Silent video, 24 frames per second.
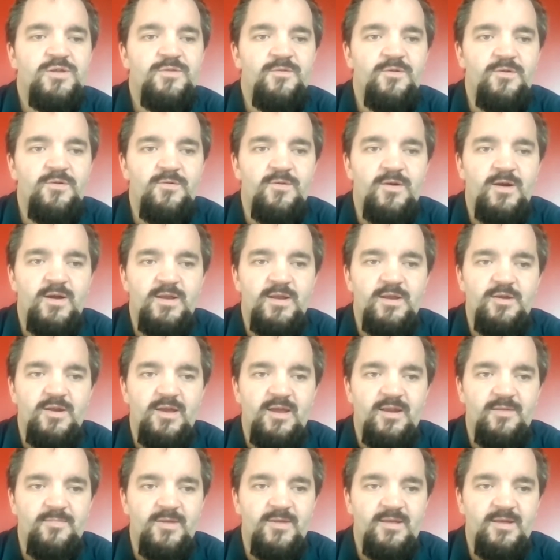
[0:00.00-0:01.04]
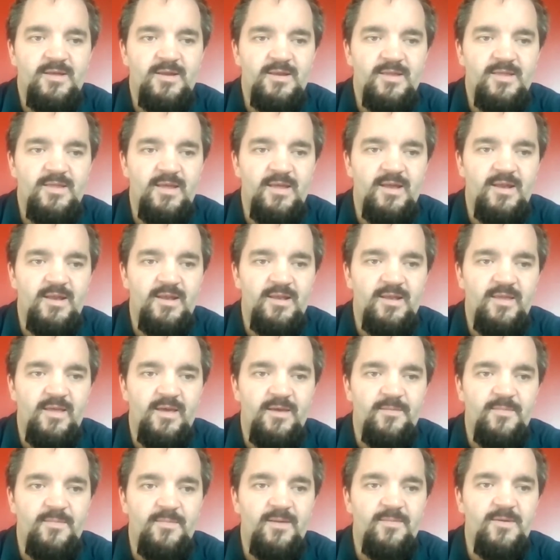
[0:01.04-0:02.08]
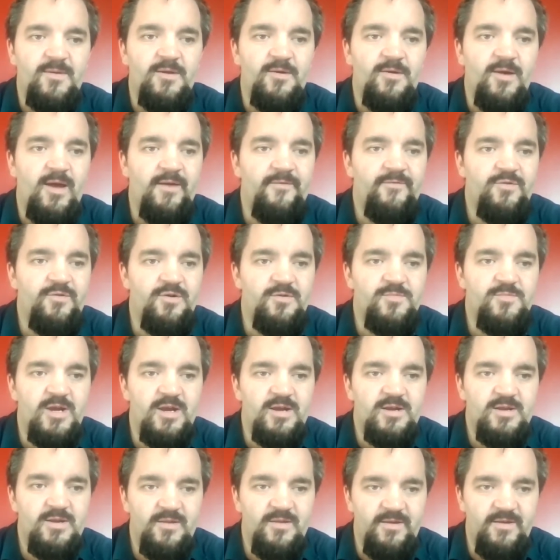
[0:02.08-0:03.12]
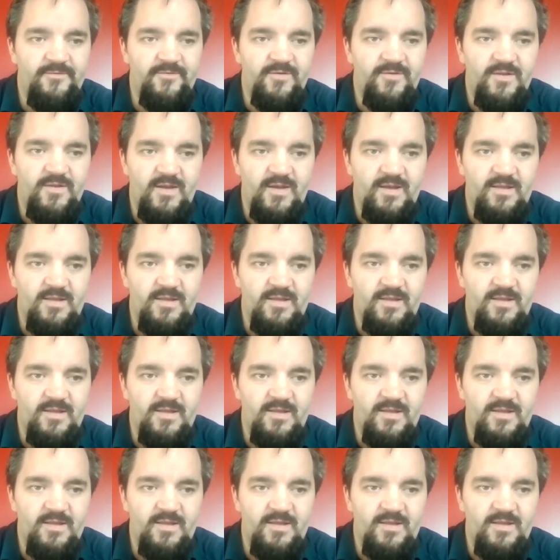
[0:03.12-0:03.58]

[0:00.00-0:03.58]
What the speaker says: pushed through on unanimous consent that maybe you have to object to?